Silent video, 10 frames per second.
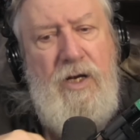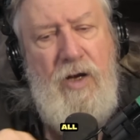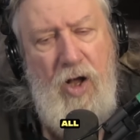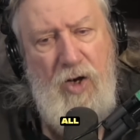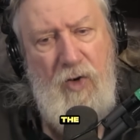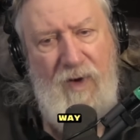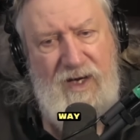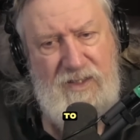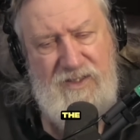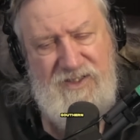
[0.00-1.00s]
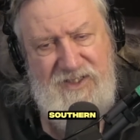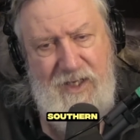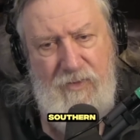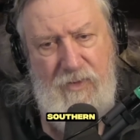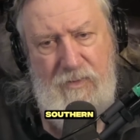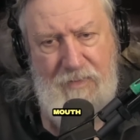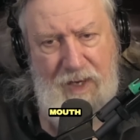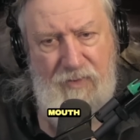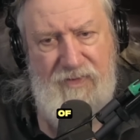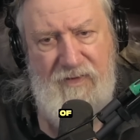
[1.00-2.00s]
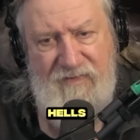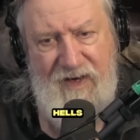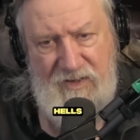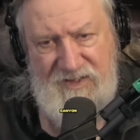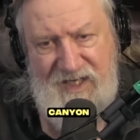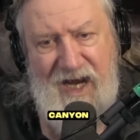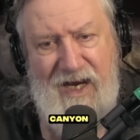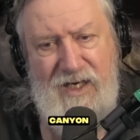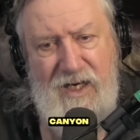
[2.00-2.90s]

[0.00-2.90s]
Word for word: all the way to the southern mouth of Hell's Canyon.